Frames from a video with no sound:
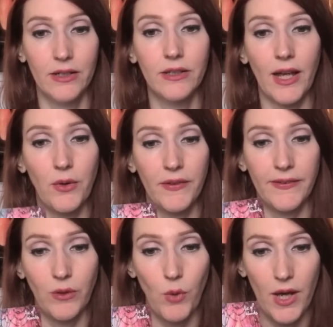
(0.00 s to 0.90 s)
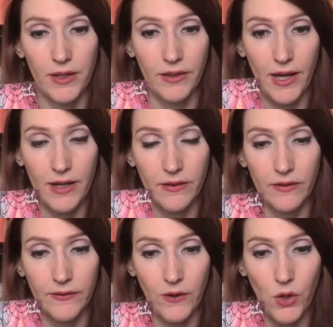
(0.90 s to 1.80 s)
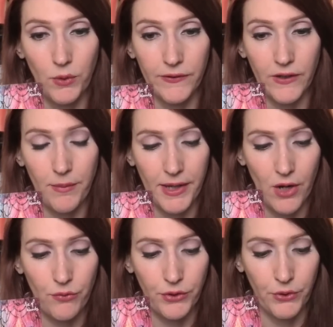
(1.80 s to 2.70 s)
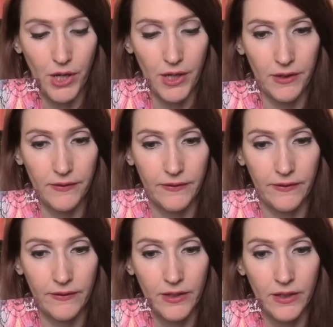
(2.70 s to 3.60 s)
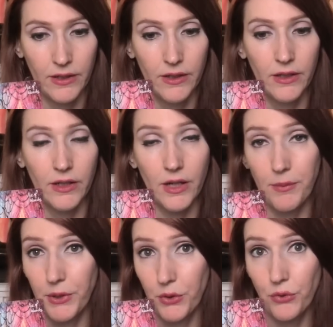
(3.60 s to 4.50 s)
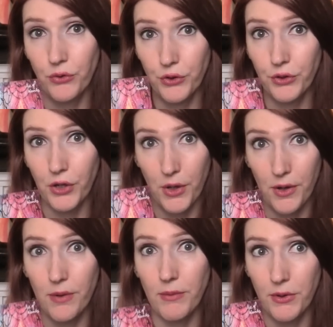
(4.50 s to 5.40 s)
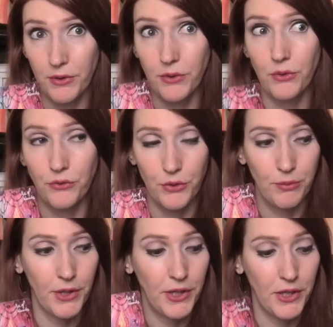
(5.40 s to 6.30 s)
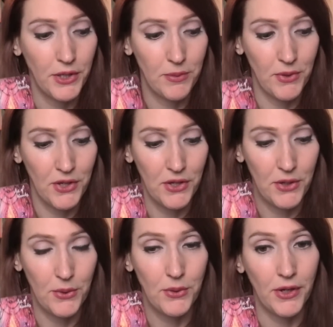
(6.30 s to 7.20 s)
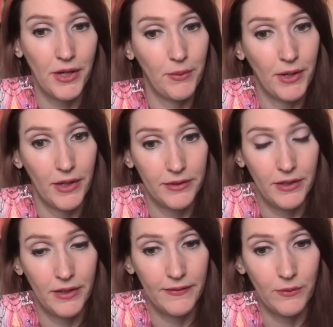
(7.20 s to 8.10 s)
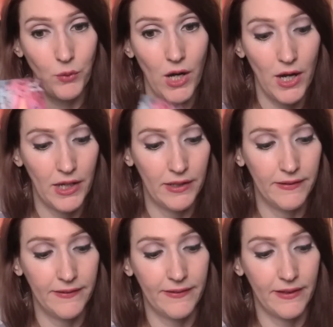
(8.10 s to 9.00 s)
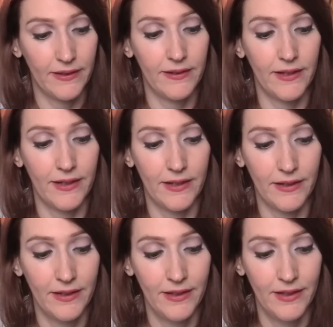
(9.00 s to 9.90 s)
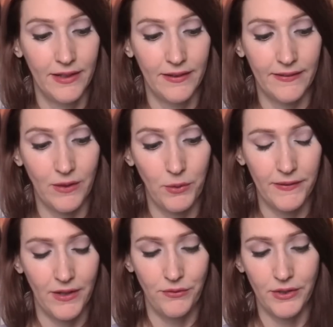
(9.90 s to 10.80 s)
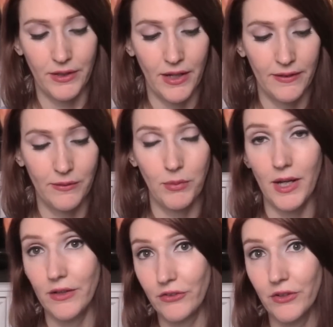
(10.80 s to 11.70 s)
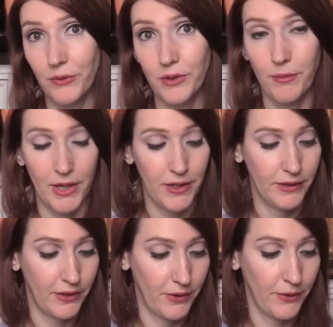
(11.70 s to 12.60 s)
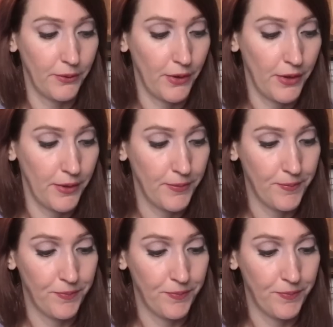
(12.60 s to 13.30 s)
now I see why that song was coming out for you guys. Come on over, come on over, baby. Okay, we got the Ace of Wands, and uh, someone definitely got some passion on the mind there, okay?